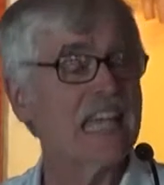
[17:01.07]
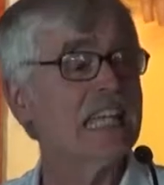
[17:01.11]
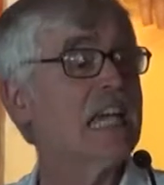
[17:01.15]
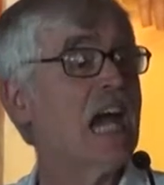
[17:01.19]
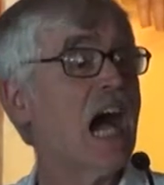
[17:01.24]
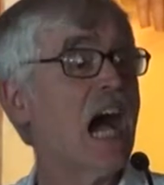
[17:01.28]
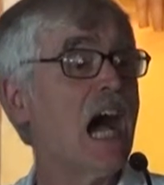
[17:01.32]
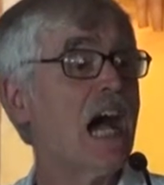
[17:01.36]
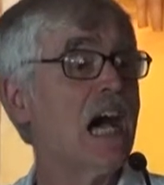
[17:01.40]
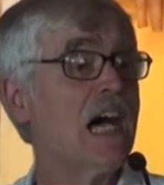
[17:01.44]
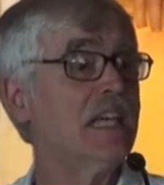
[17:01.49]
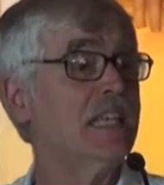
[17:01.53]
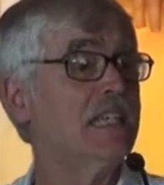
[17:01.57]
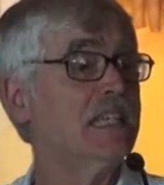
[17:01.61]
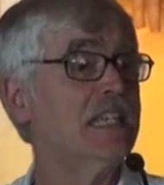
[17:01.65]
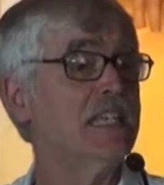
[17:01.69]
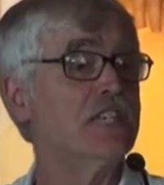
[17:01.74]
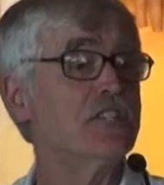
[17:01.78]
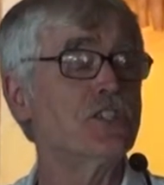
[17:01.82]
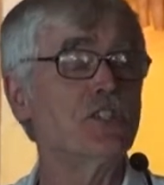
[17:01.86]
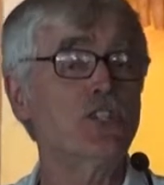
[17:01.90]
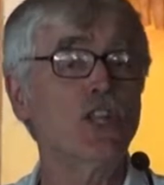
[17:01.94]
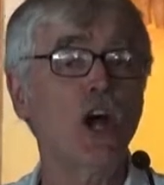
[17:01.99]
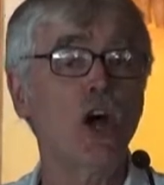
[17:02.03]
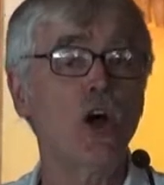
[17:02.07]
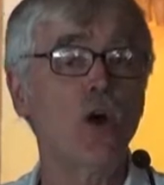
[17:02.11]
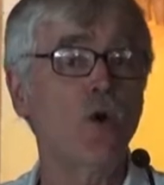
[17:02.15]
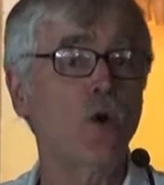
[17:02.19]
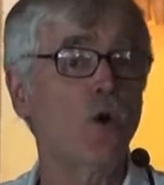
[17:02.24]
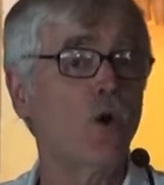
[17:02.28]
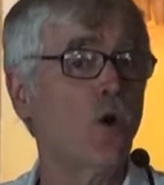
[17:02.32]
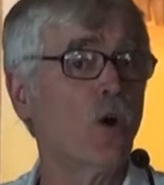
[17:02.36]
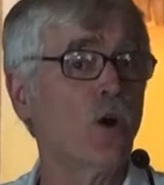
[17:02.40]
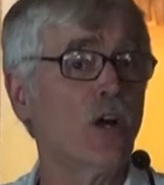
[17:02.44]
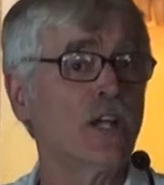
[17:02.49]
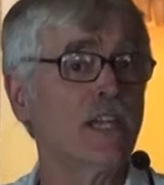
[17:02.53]
God is
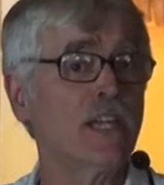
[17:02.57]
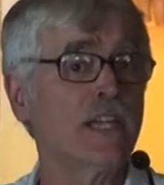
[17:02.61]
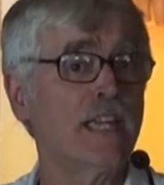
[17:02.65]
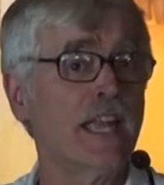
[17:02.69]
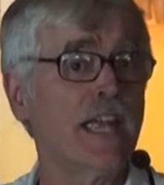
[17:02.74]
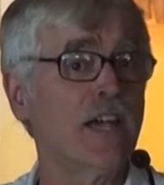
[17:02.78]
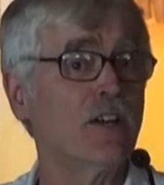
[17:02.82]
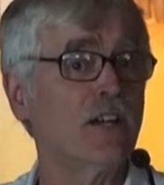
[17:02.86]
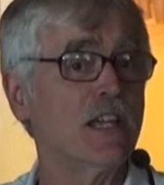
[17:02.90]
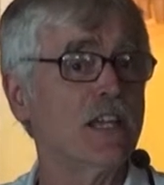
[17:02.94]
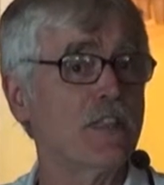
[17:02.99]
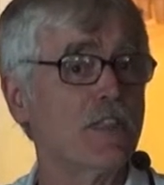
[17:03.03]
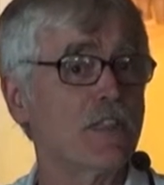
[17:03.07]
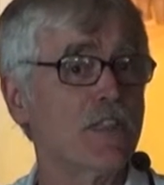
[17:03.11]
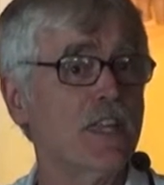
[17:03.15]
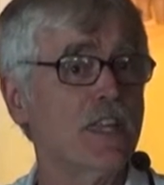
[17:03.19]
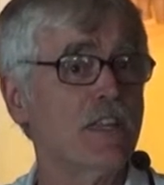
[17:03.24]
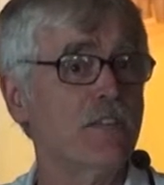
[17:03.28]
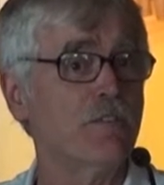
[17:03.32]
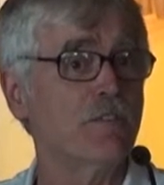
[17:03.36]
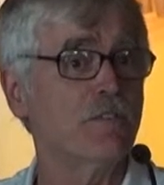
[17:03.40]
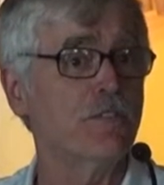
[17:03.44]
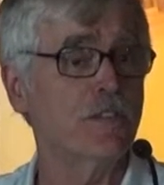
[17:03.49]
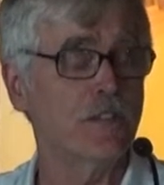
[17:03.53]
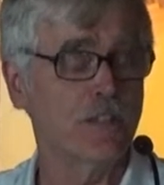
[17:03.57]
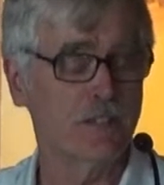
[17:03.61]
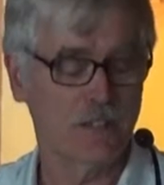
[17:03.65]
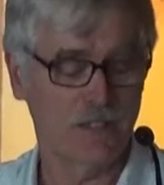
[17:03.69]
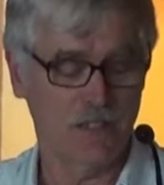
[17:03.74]
no ordinary thief.